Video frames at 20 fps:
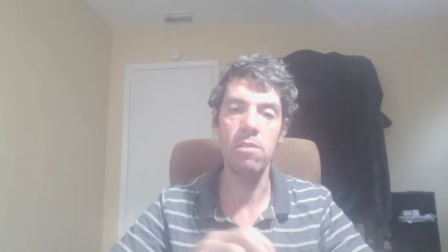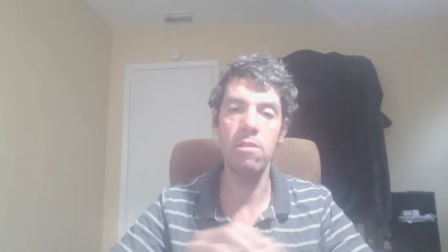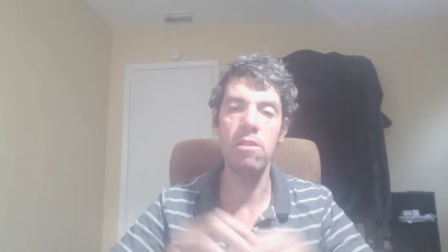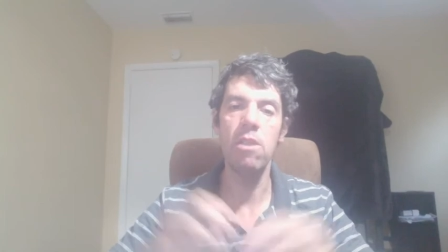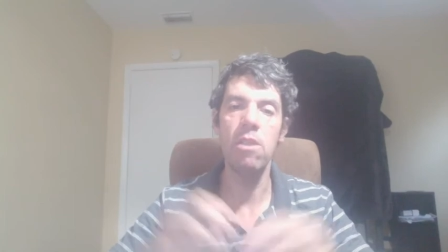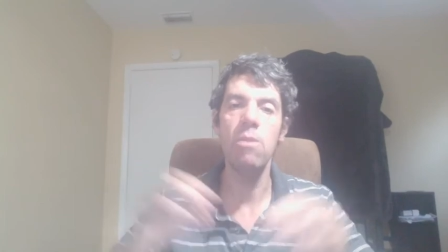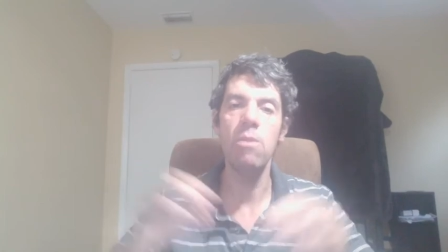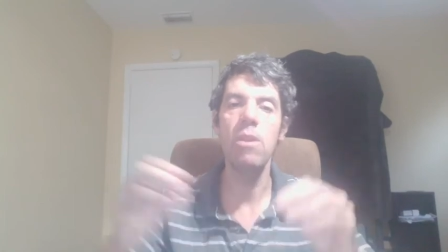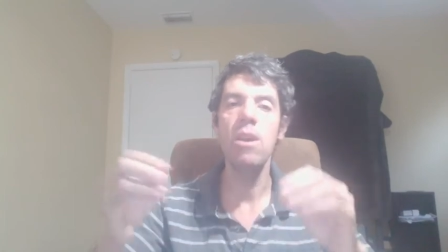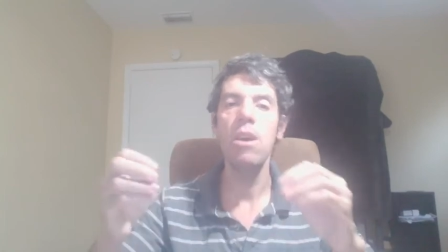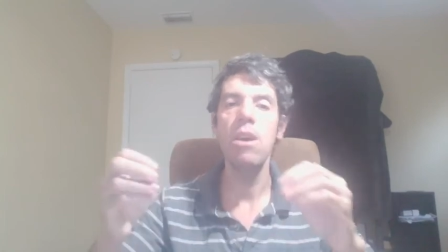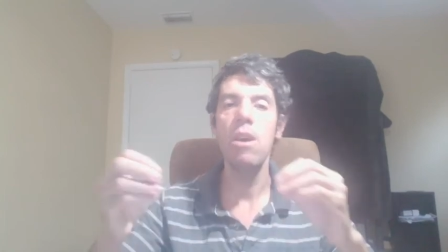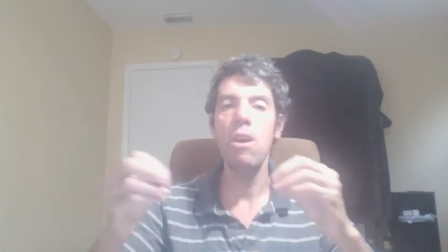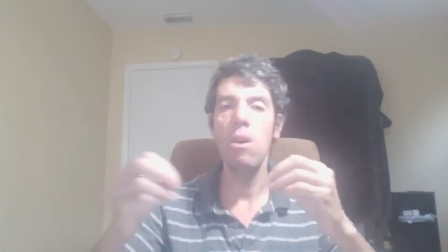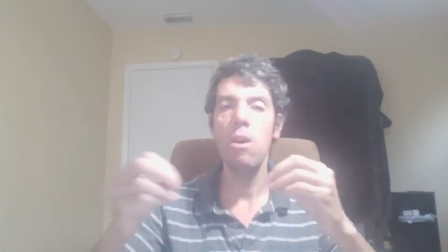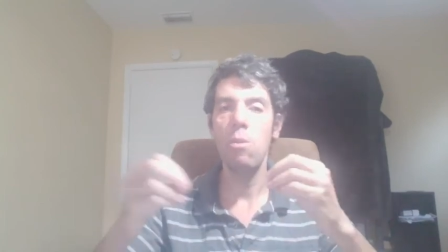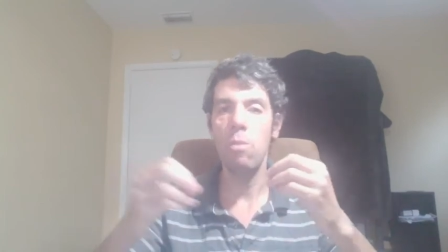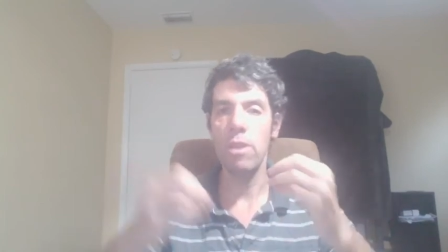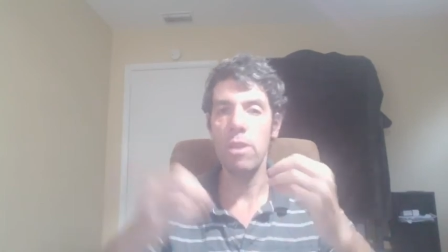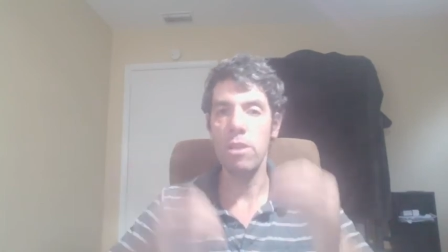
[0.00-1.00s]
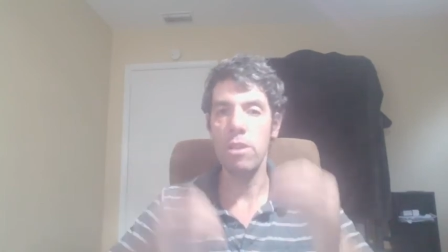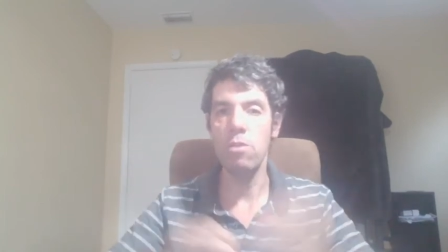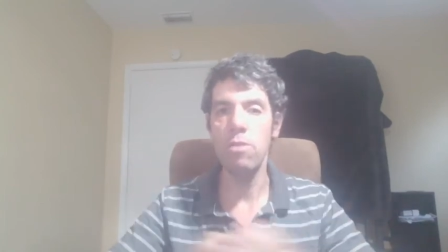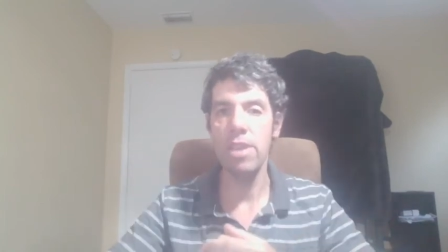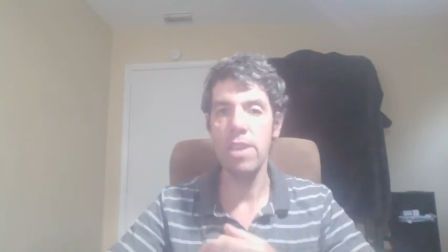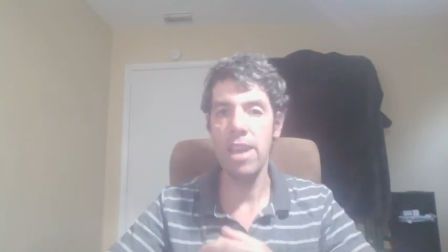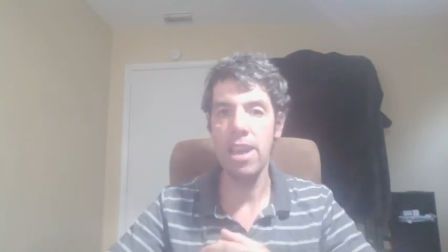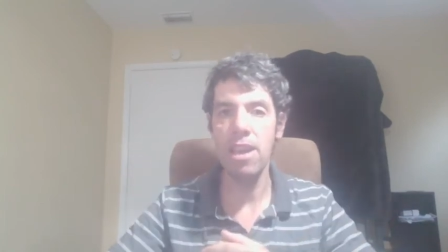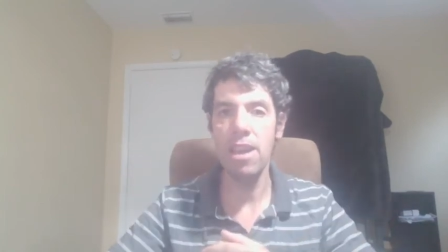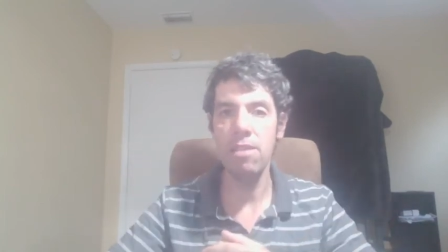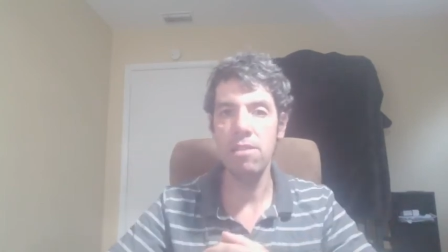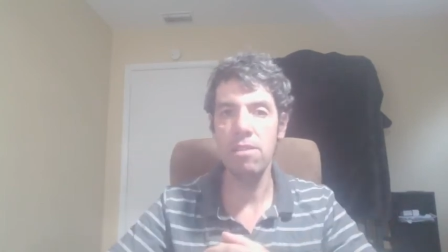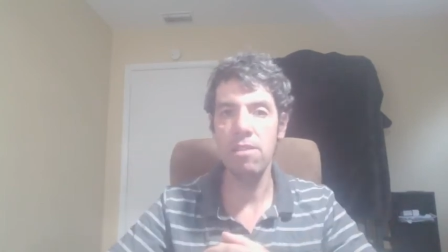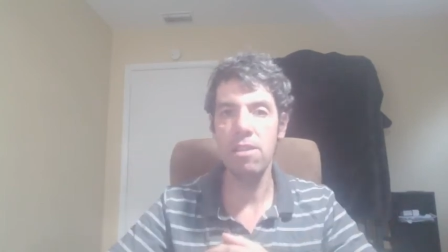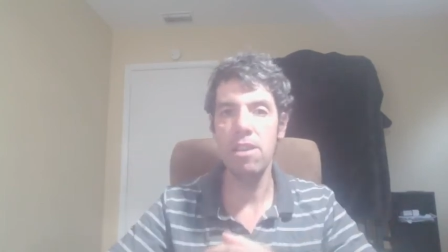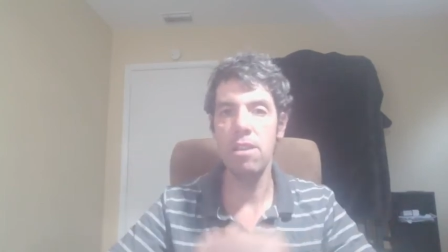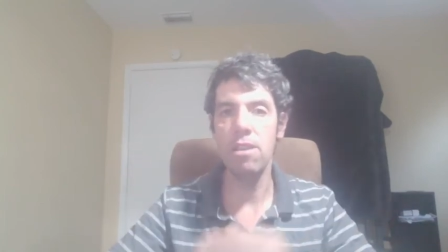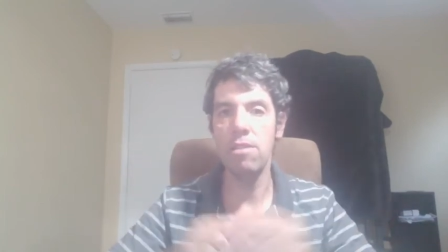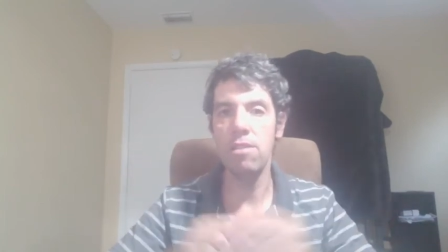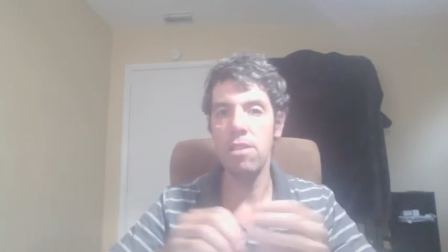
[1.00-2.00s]
So what you can
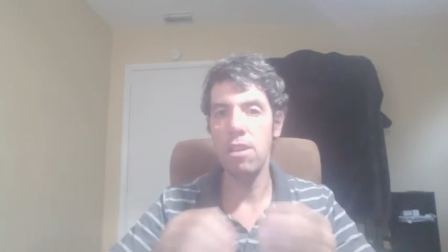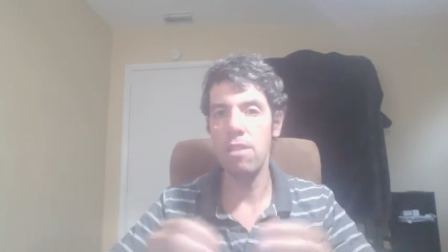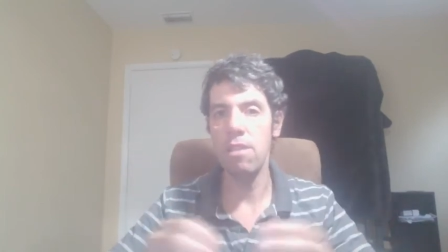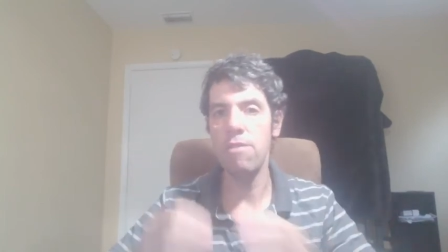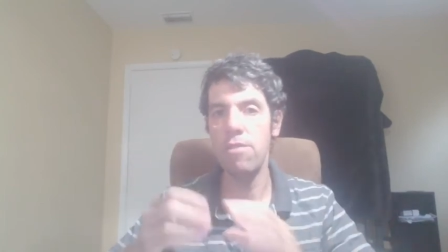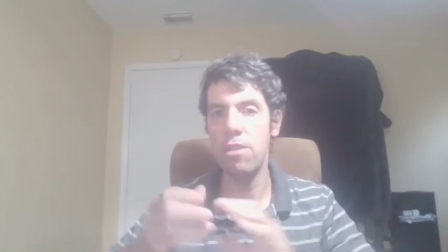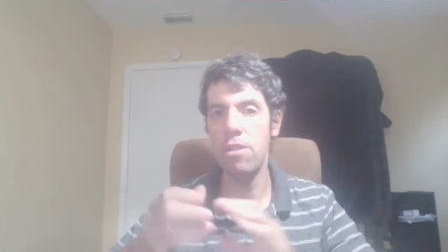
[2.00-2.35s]
see is if